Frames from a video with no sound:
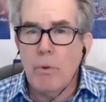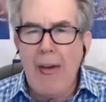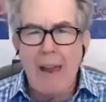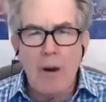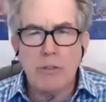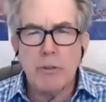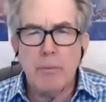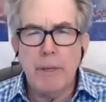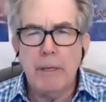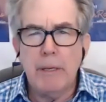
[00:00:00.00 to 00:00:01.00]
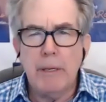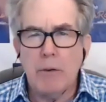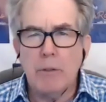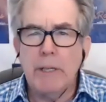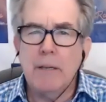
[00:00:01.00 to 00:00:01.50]
also be not
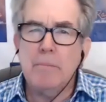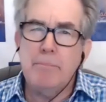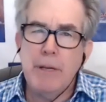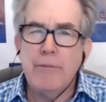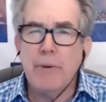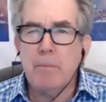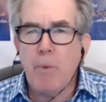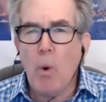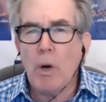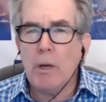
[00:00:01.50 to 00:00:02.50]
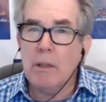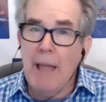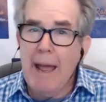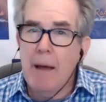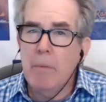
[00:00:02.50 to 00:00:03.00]
only in beef and pork,
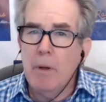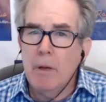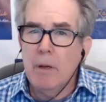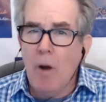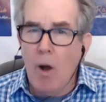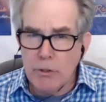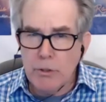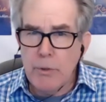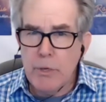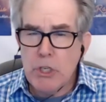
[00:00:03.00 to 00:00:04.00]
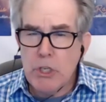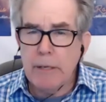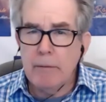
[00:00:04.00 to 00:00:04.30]
lamb, also in chicken?